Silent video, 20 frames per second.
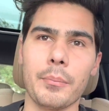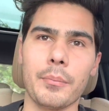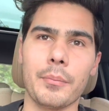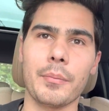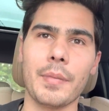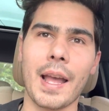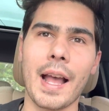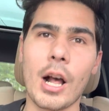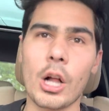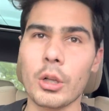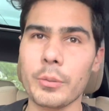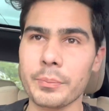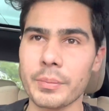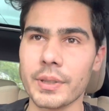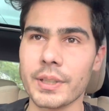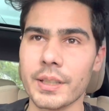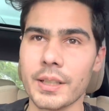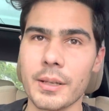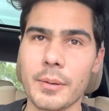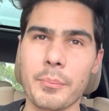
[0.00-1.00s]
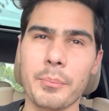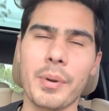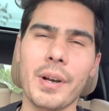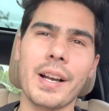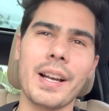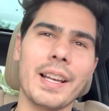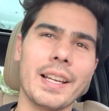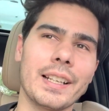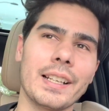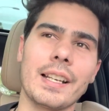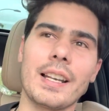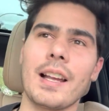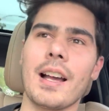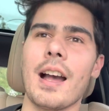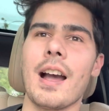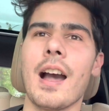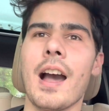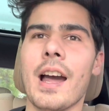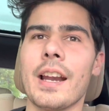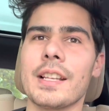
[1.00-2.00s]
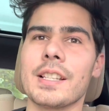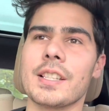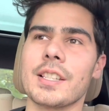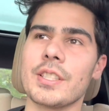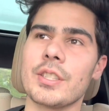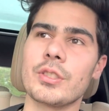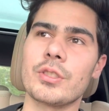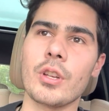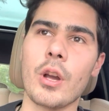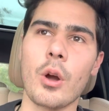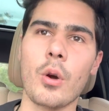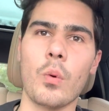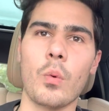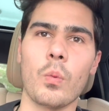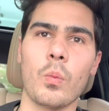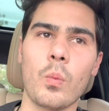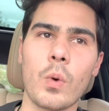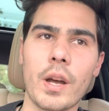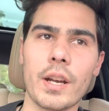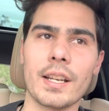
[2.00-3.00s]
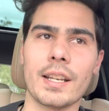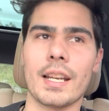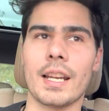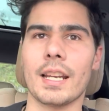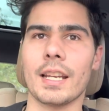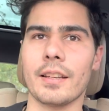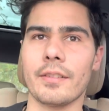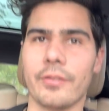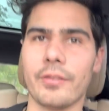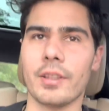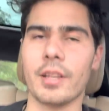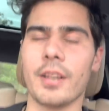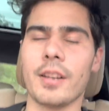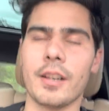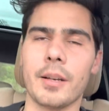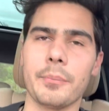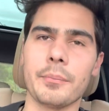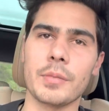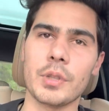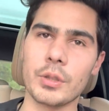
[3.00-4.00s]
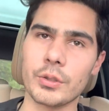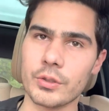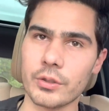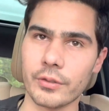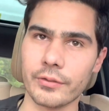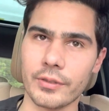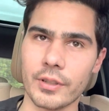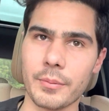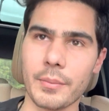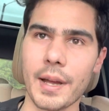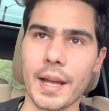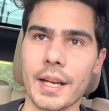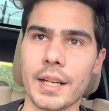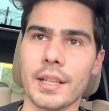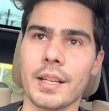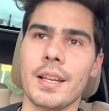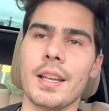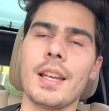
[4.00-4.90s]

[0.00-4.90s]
help, but honestly, you don't want negative neutral feedback.